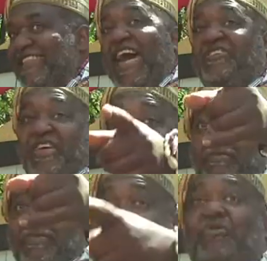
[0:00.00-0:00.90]
That's
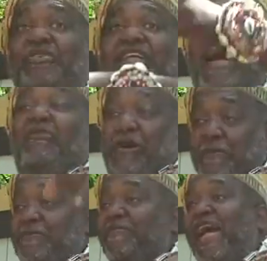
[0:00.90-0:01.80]
him. That
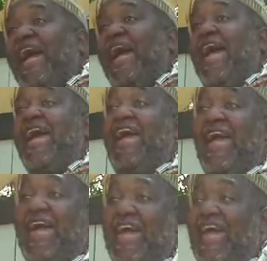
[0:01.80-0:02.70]
one.
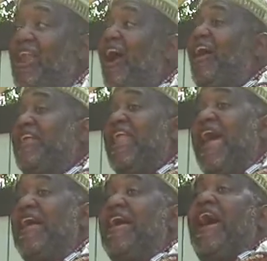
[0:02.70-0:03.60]
And all of
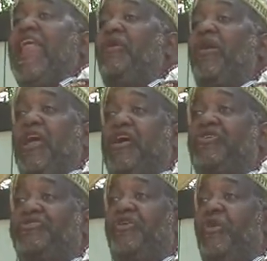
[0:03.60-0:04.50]
that. And I want to
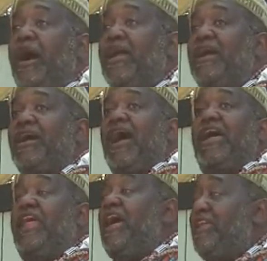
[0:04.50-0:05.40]
go to Hawaii.
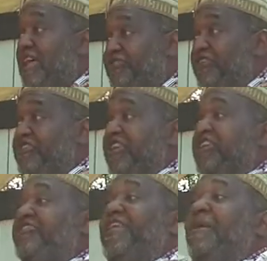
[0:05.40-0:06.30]
And so the
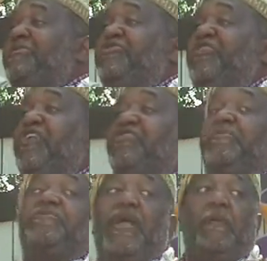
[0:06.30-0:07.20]
genie snaps his finger and
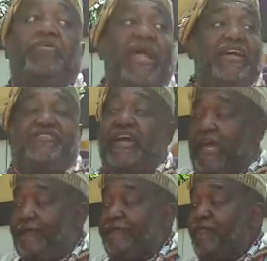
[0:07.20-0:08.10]
says, plane
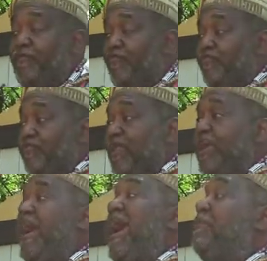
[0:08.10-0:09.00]
ticket.
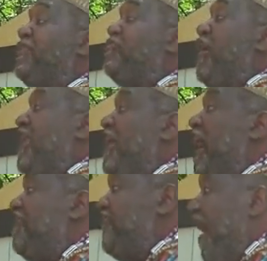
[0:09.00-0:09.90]
Cab is waiting
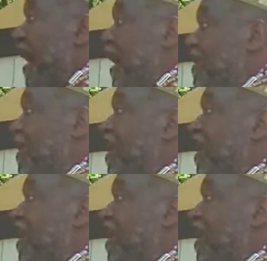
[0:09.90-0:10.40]
outside.